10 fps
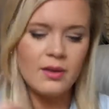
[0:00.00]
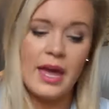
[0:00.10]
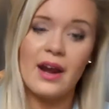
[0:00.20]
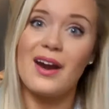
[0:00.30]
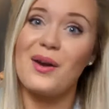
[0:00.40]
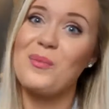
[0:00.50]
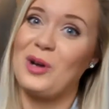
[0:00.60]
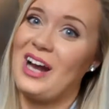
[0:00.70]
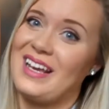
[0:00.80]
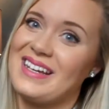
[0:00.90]
Hair
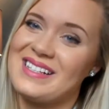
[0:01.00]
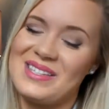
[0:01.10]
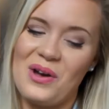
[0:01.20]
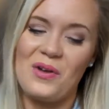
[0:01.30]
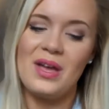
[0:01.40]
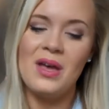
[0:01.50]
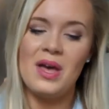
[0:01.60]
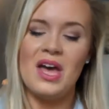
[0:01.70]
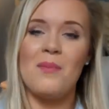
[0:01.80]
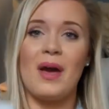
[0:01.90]
products. So
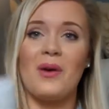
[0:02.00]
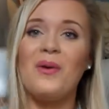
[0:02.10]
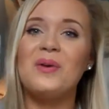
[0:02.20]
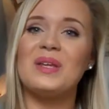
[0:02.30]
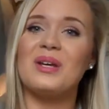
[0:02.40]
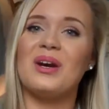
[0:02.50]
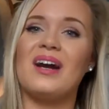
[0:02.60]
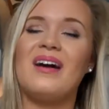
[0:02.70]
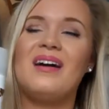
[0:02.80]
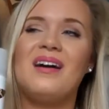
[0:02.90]
my holy
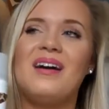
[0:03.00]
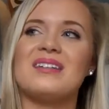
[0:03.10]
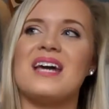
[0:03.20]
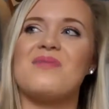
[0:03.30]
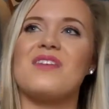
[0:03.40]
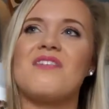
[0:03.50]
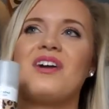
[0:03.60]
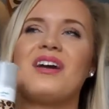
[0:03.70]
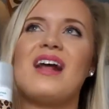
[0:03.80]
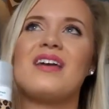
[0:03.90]
grail, all-time
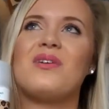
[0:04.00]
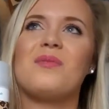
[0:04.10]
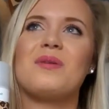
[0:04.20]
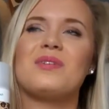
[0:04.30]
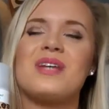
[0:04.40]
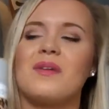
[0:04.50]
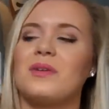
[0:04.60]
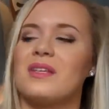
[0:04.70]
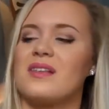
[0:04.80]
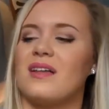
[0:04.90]
favorite, I know people talk about
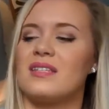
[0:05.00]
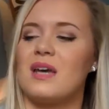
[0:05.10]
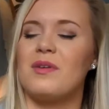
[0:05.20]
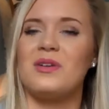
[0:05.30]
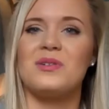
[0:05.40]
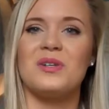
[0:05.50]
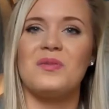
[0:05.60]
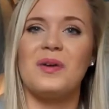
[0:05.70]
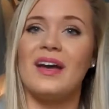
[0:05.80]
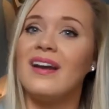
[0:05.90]
this all the time on YouTube,
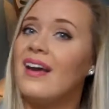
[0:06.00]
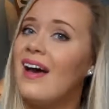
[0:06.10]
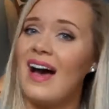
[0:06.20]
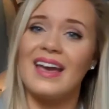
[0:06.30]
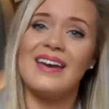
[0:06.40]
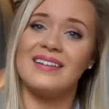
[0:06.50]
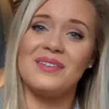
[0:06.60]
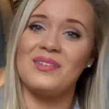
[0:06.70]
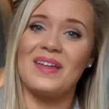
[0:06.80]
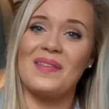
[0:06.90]
but I can't
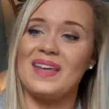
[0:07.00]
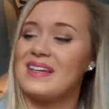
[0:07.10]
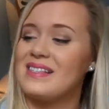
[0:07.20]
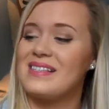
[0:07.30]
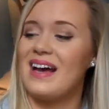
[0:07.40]
live without this.